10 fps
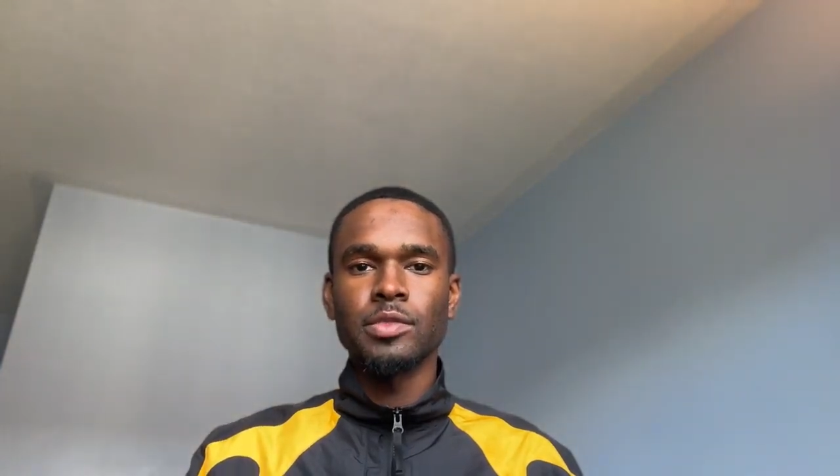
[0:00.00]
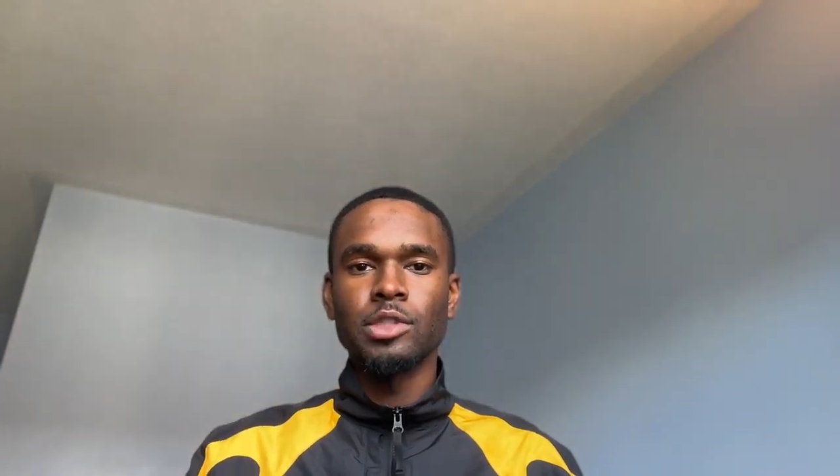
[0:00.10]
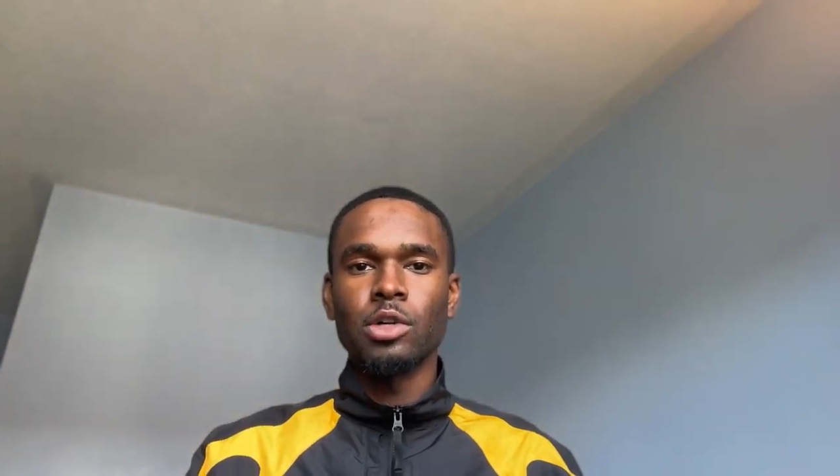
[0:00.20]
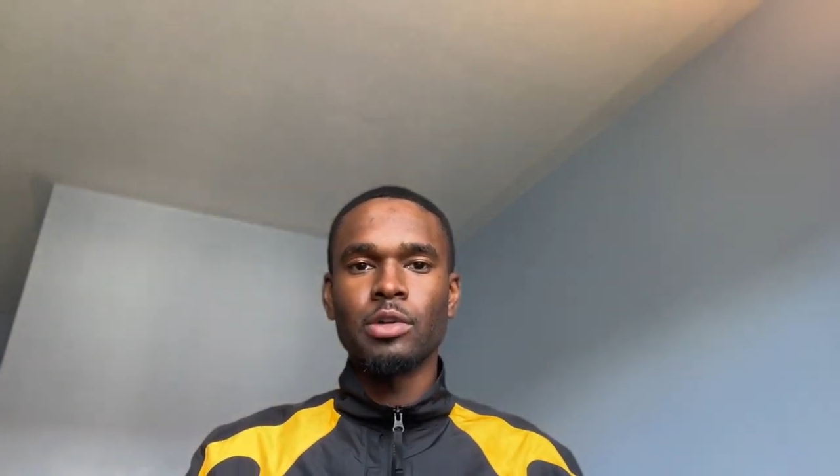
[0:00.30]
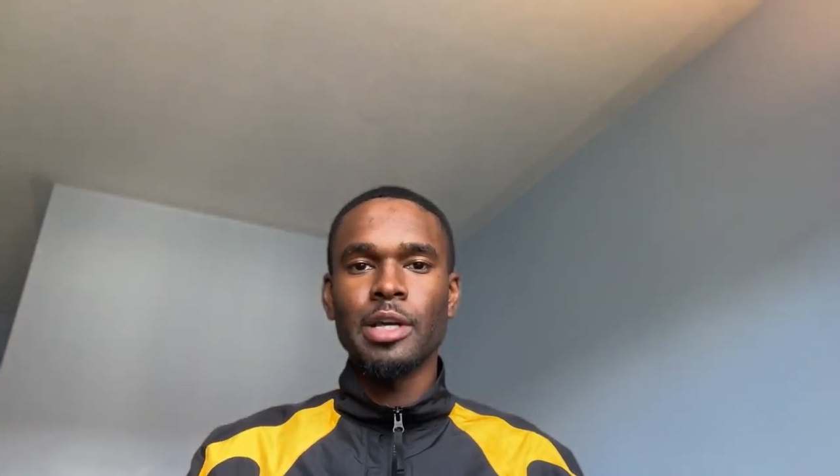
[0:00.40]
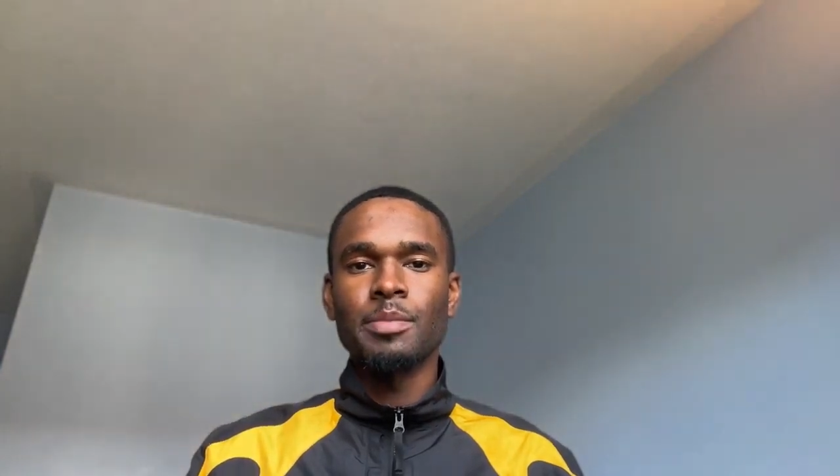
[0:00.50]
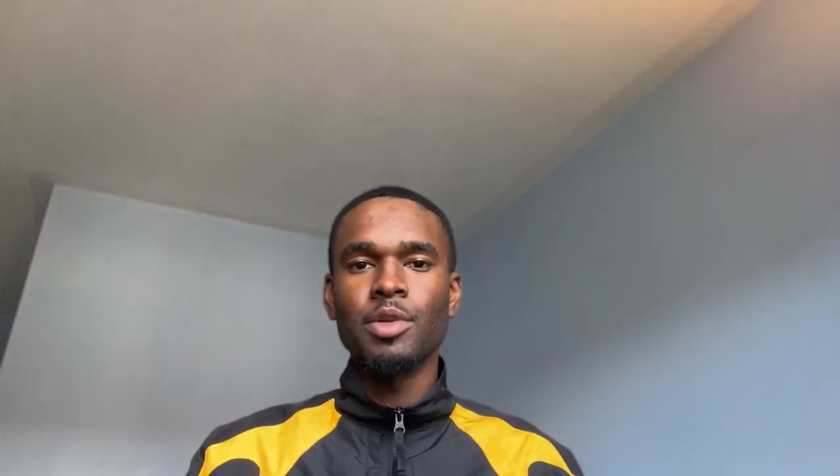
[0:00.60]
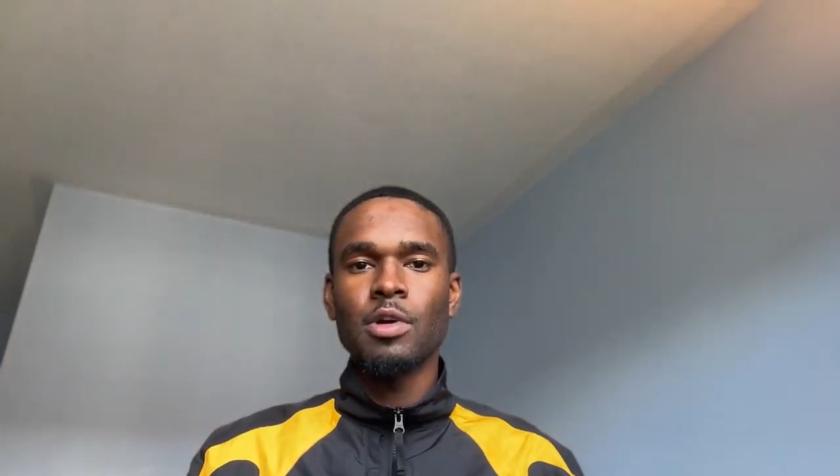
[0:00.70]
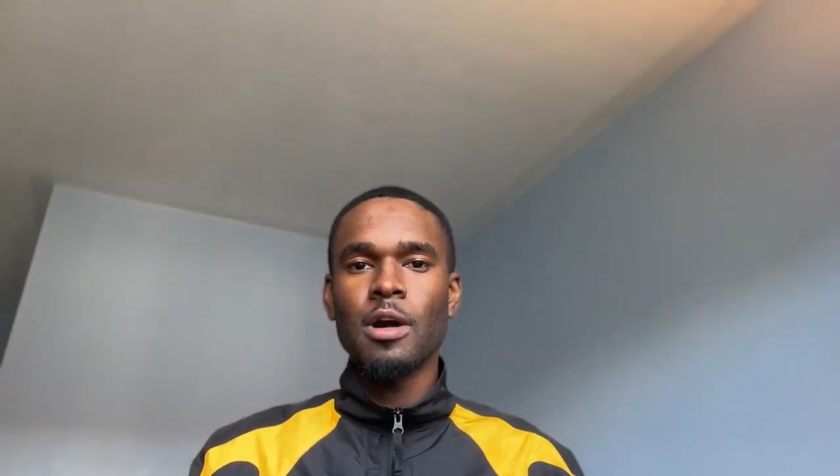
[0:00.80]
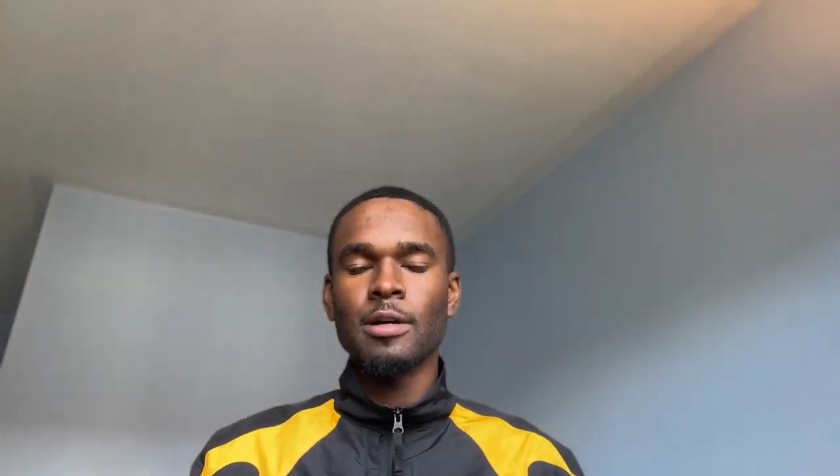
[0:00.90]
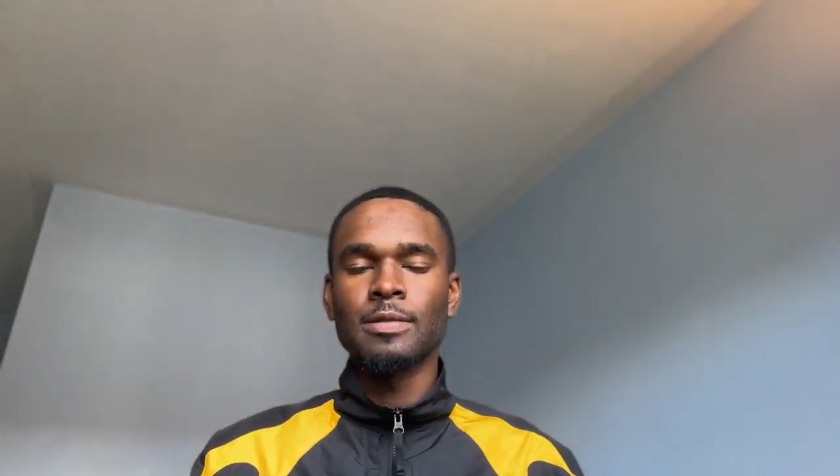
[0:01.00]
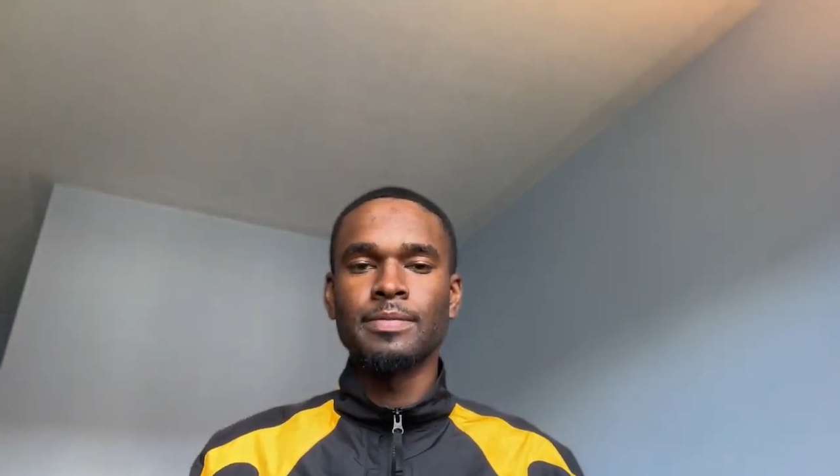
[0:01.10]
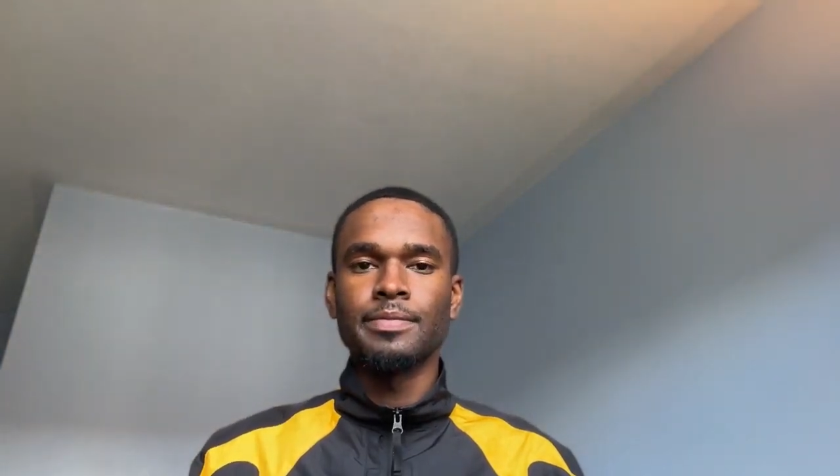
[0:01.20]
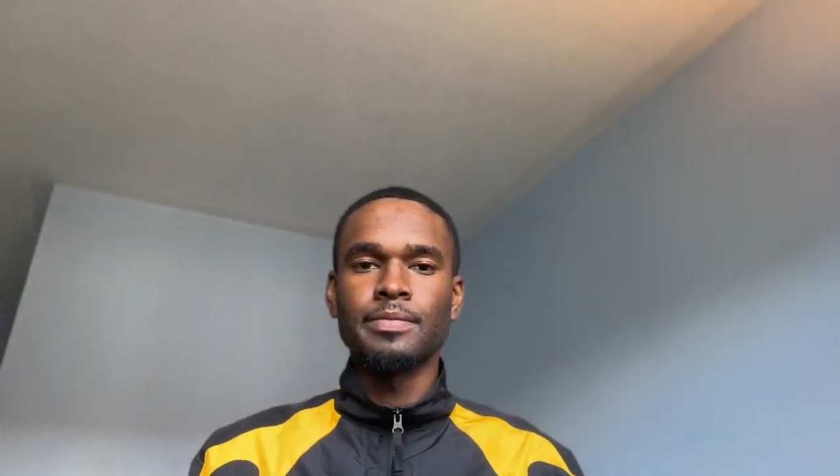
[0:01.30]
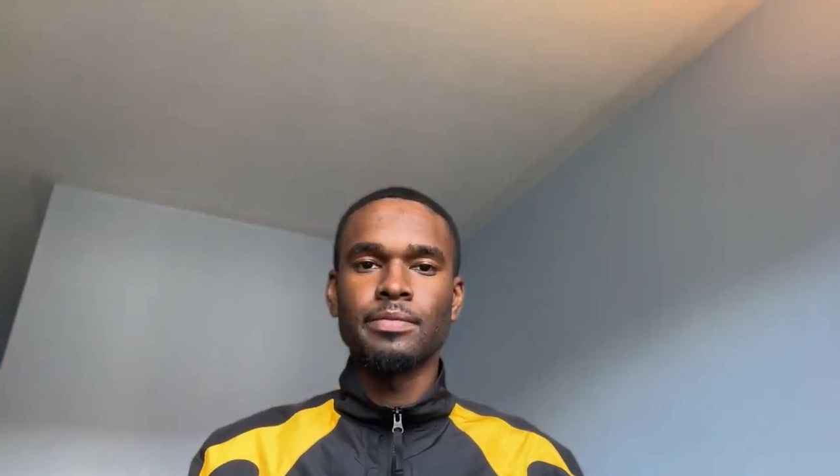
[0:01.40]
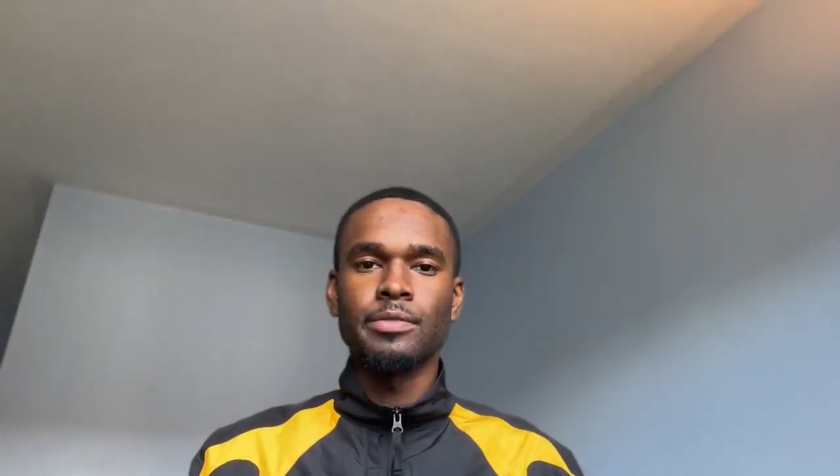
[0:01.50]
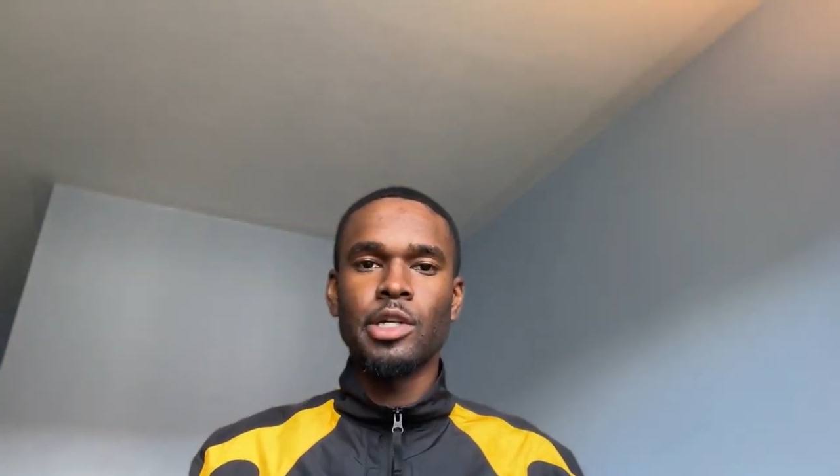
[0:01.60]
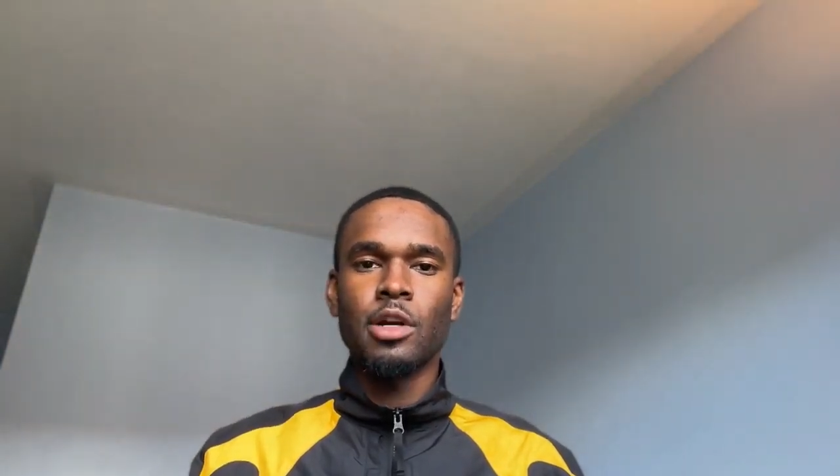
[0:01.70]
Don't get me wrong, there